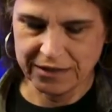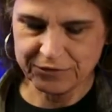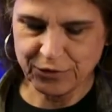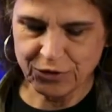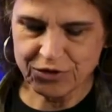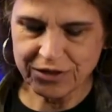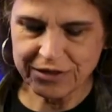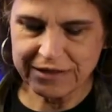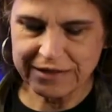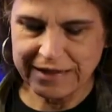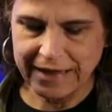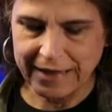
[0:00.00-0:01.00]

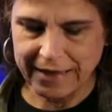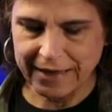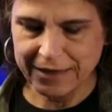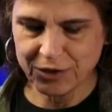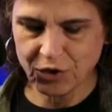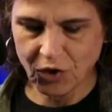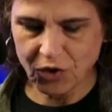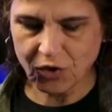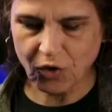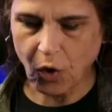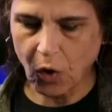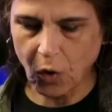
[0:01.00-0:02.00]
Unfortunately, they are
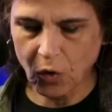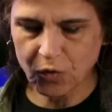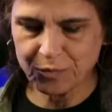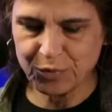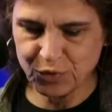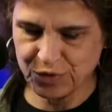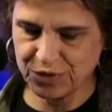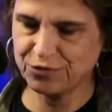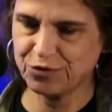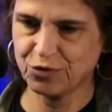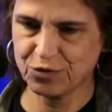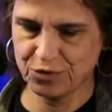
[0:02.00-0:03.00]
not all
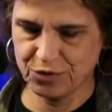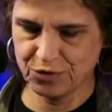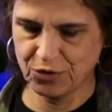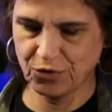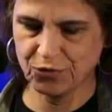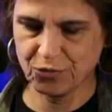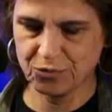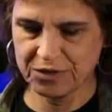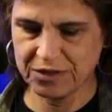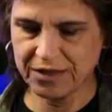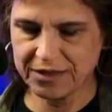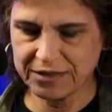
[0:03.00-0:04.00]
beautiful. So
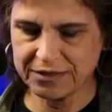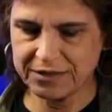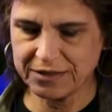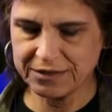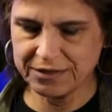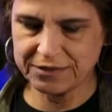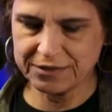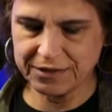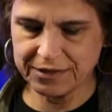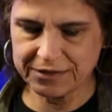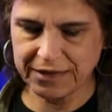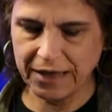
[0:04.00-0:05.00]
from
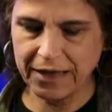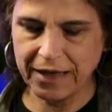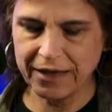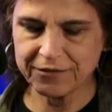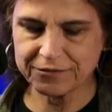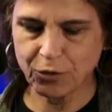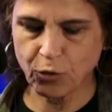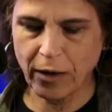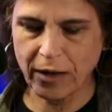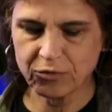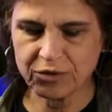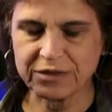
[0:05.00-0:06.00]
36, I have
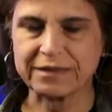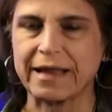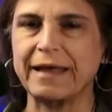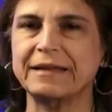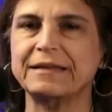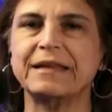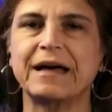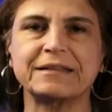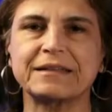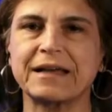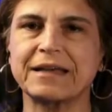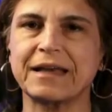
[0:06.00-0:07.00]
around 10
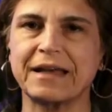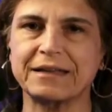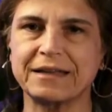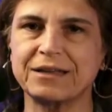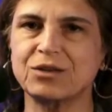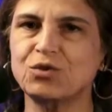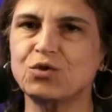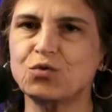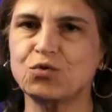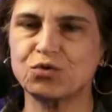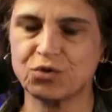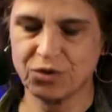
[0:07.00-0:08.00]
that I can
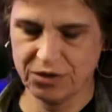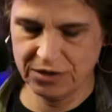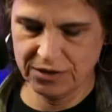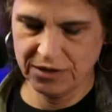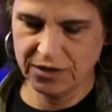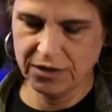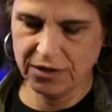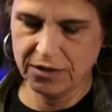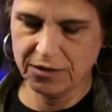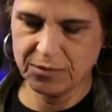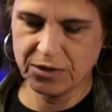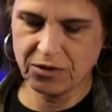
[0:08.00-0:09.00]
use,
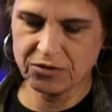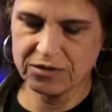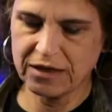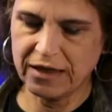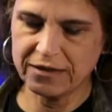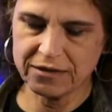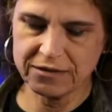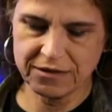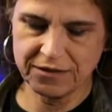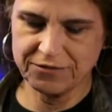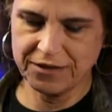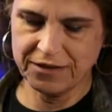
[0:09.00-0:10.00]
because the
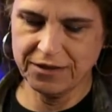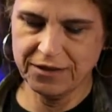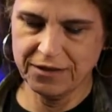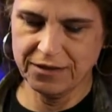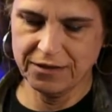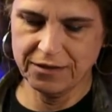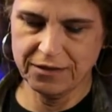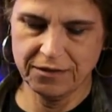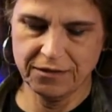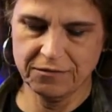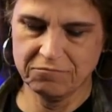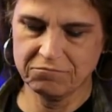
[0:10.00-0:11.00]
others are
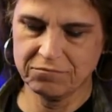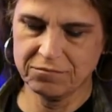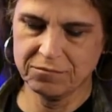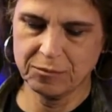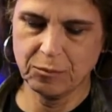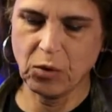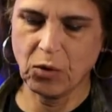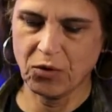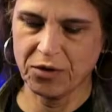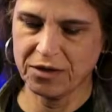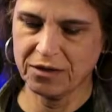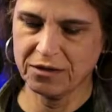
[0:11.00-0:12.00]
very
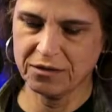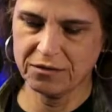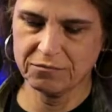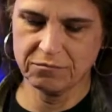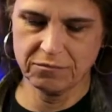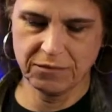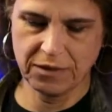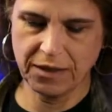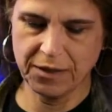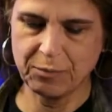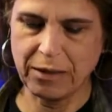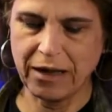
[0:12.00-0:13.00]
boring,
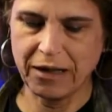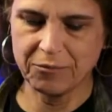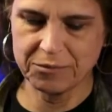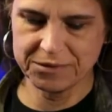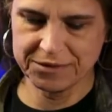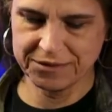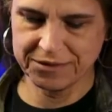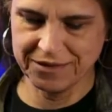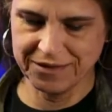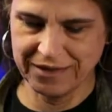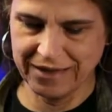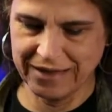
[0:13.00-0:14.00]
like palms,
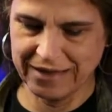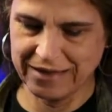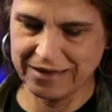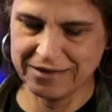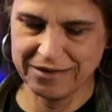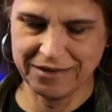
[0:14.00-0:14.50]
like